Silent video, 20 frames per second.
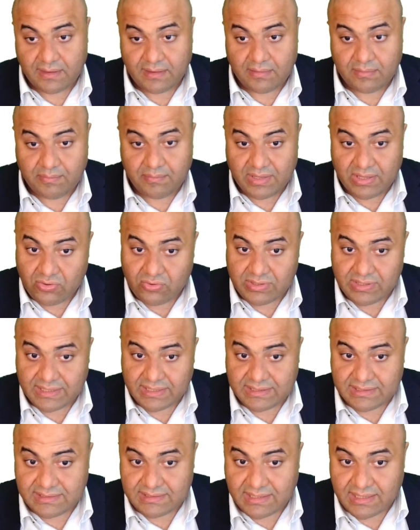method
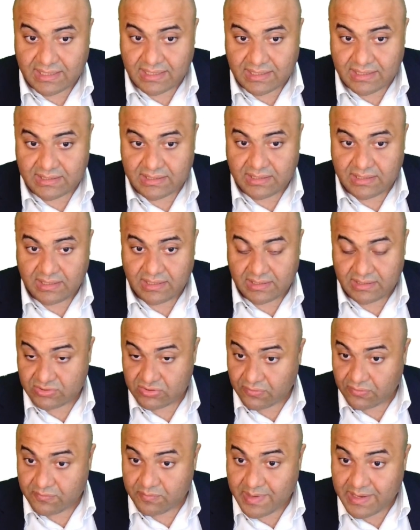is the
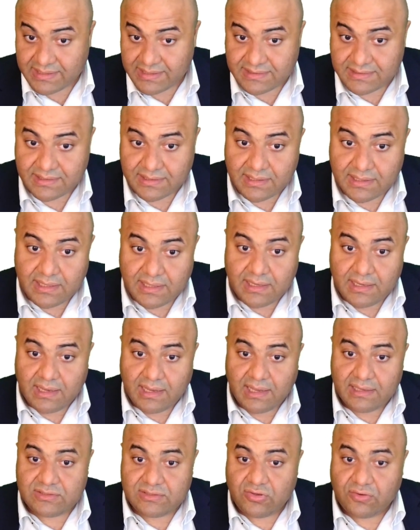softmax.
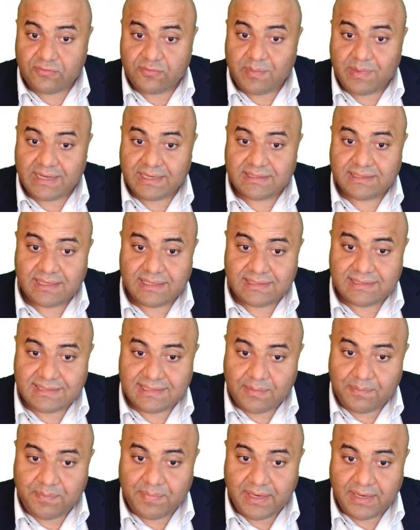And softmax is
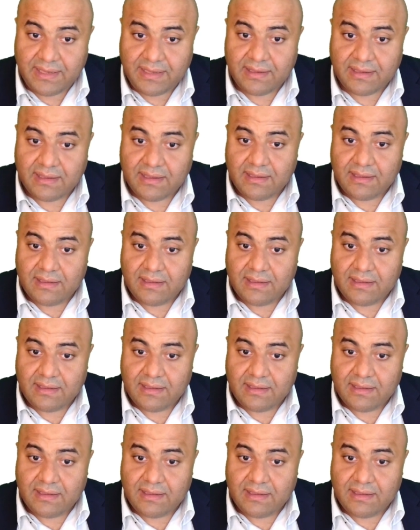simply